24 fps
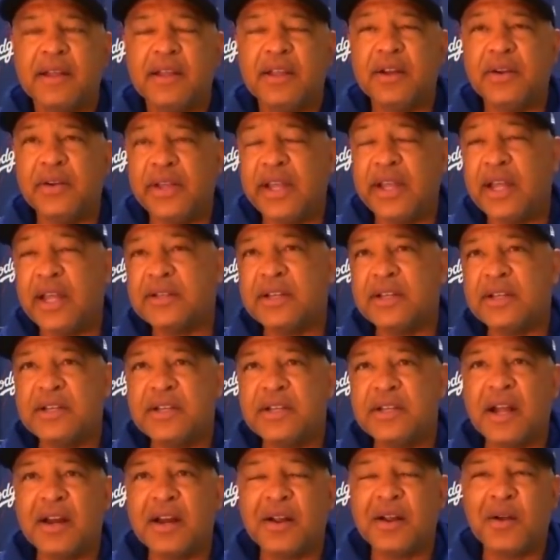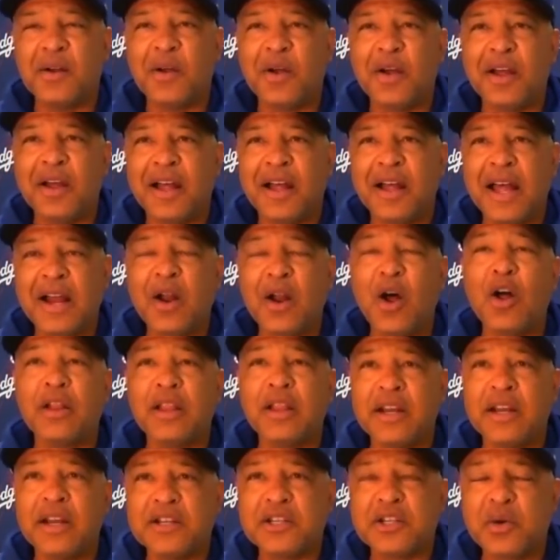you know, he hasn't done at
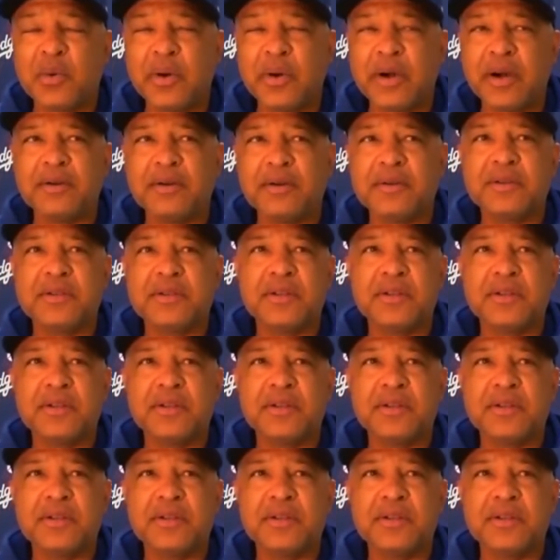all in his career.